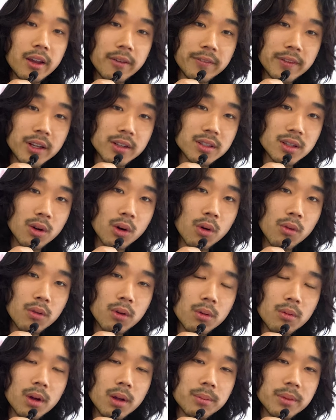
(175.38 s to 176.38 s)
If there's an
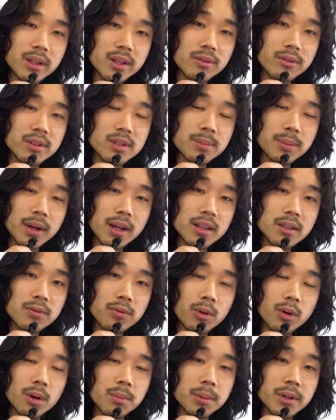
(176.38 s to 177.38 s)
overwhelming response
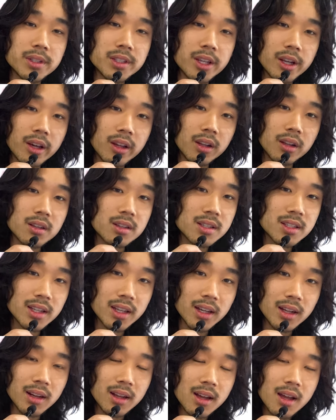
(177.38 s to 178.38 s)
for a particular
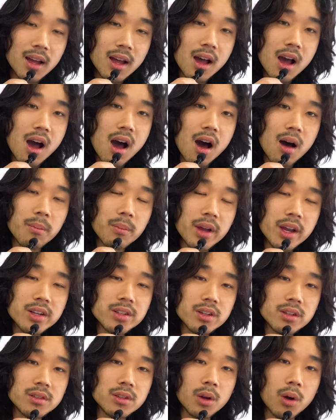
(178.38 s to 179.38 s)
set, I'll make
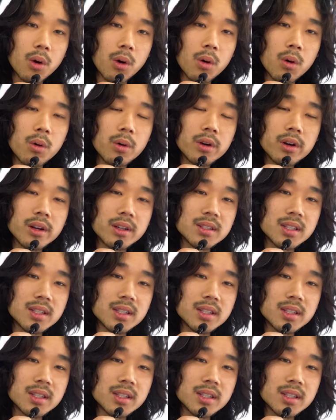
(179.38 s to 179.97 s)
sure to go order a